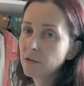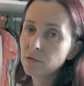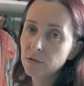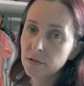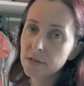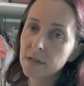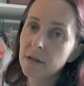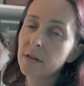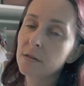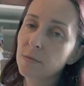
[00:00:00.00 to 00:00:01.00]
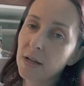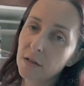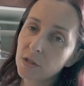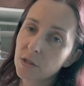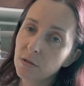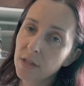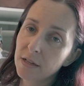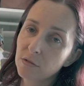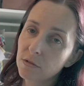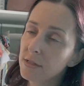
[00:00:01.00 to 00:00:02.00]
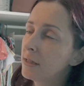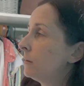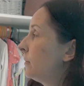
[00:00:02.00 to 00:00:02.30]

drawers as well. I'll show you their drawers in a